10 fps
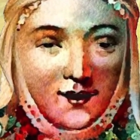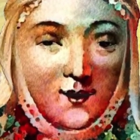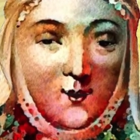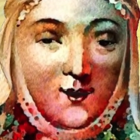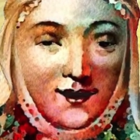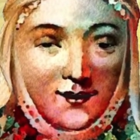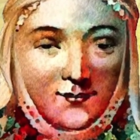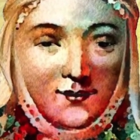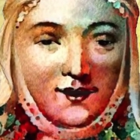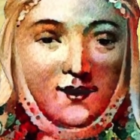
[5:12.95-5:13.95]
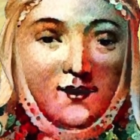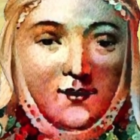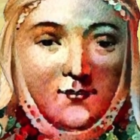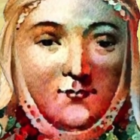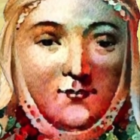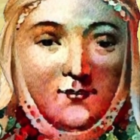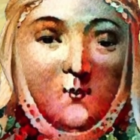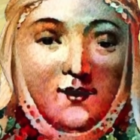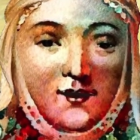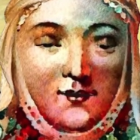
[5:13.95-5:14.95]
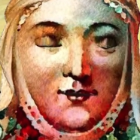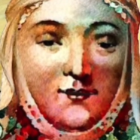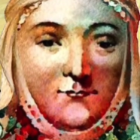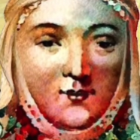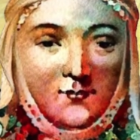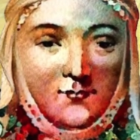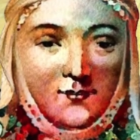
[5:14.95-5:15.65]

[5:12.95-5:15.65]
I married his son, Louis VII,